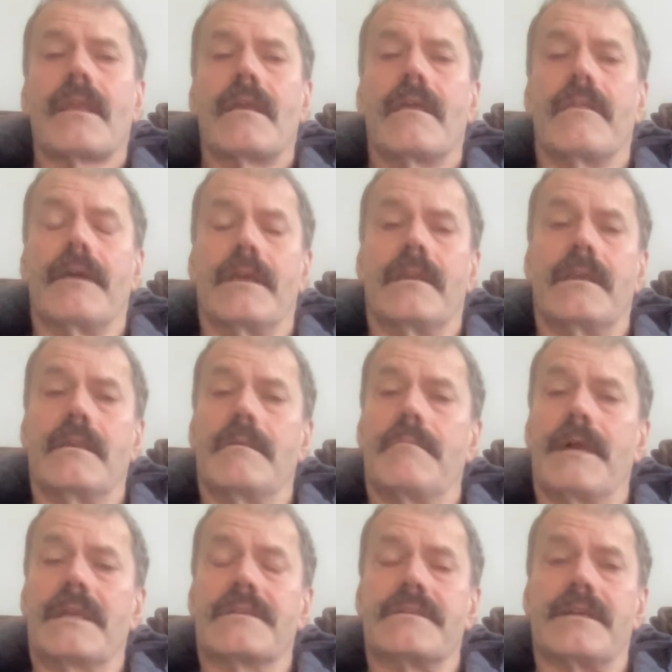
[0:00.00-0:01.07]
then it
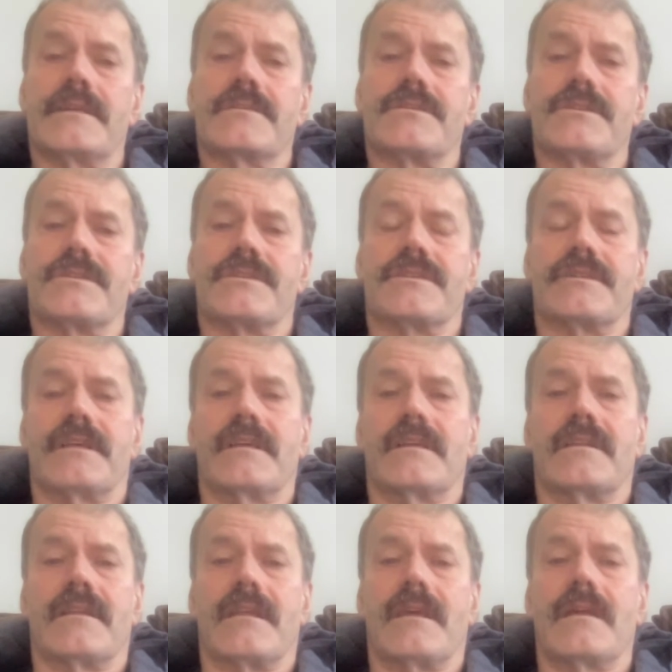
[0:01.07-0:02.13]
makes sense just to send
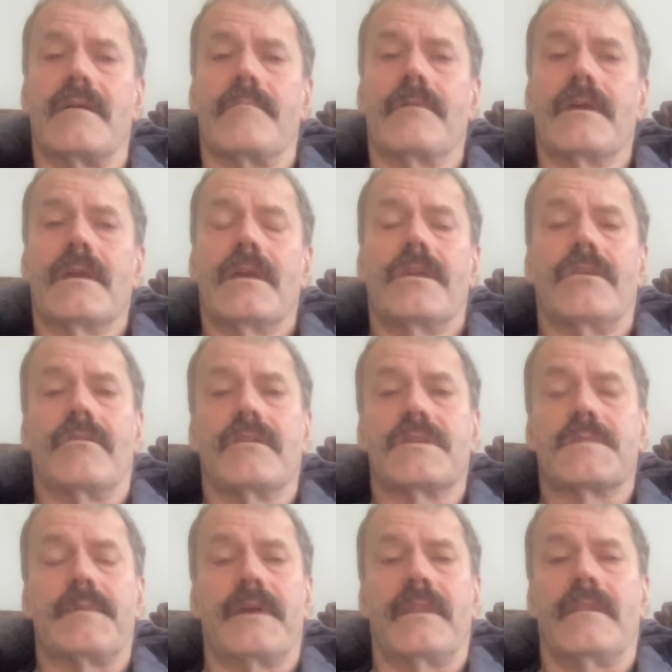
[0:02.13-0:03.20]
it to them. You can
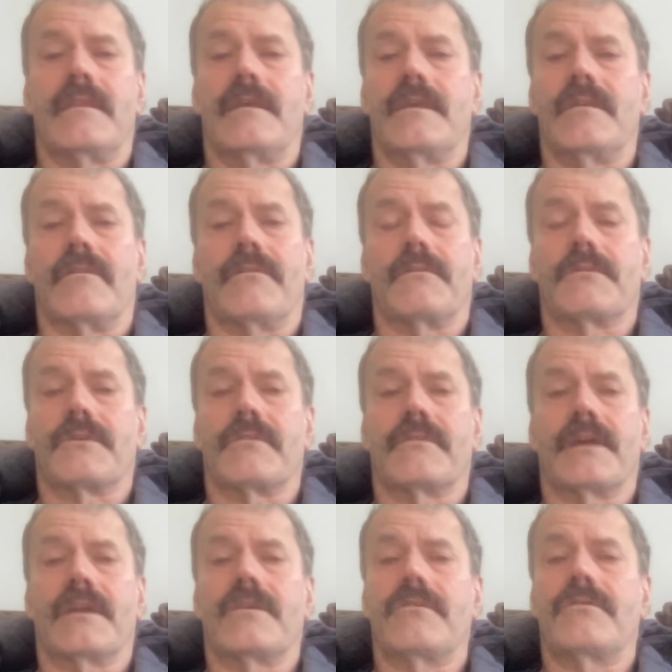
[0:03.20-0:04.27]
spend, if it was going
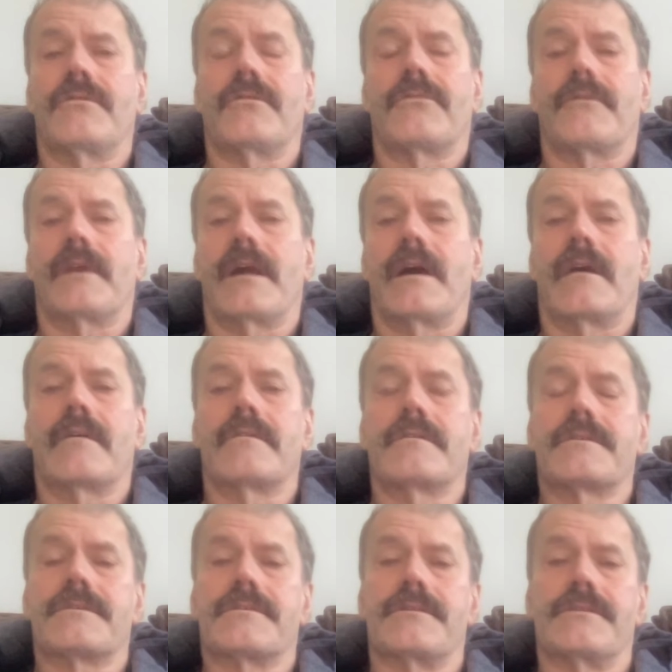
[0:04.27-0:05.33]
to take you 2 or 3
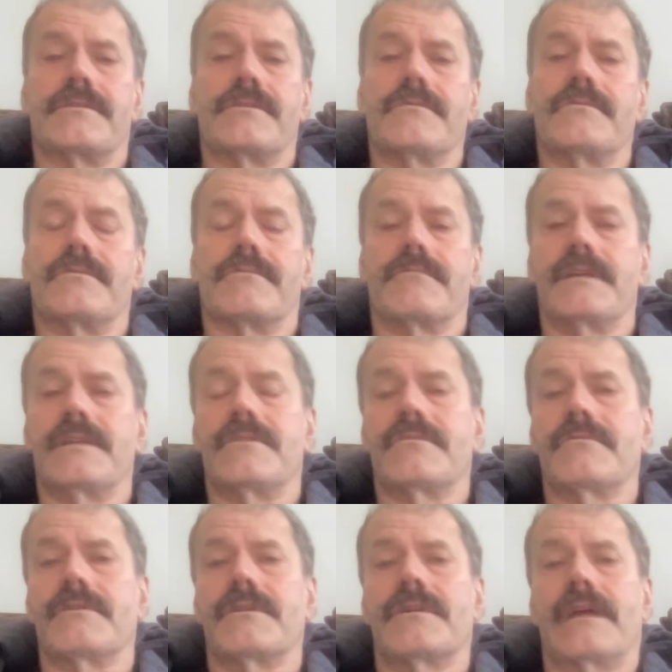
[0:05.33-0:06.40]
hours to
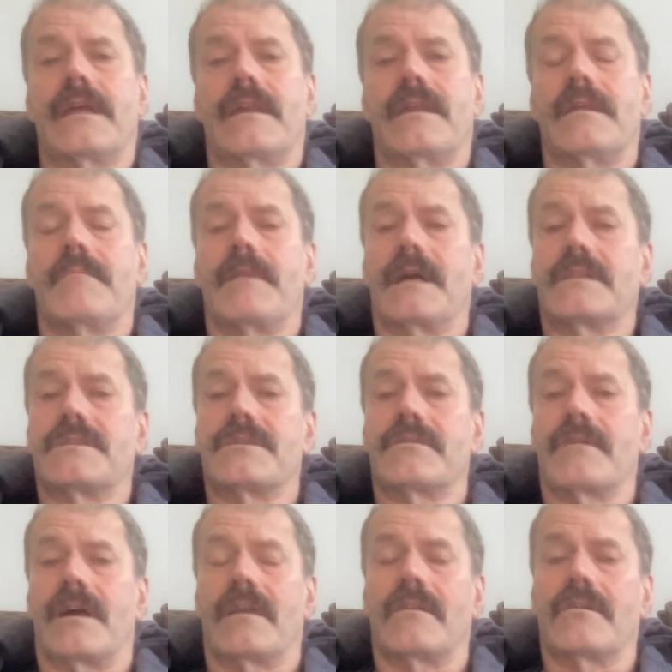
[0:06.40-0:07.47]
redo it, and then it might still
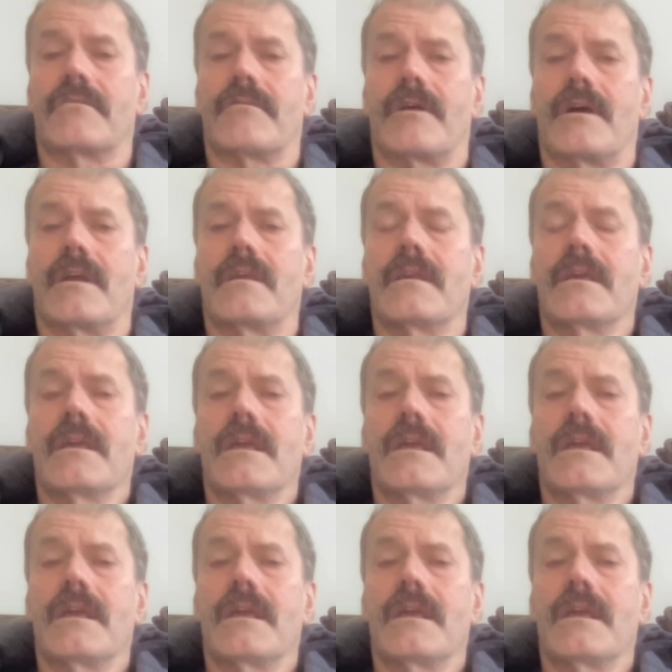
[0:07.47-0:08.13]
not look right.